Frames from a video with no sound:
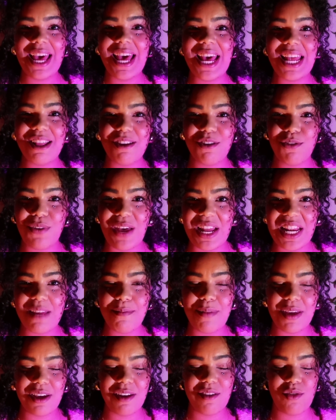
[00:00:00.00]
And it's funny
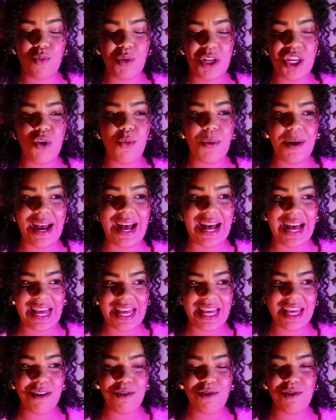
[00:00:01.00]
because when you wear
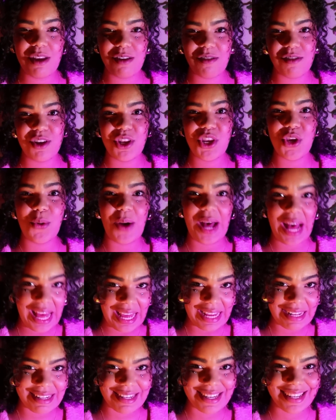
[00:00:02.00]
high heels, it's a new
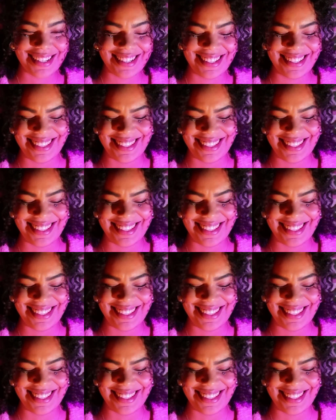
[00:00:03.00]
height.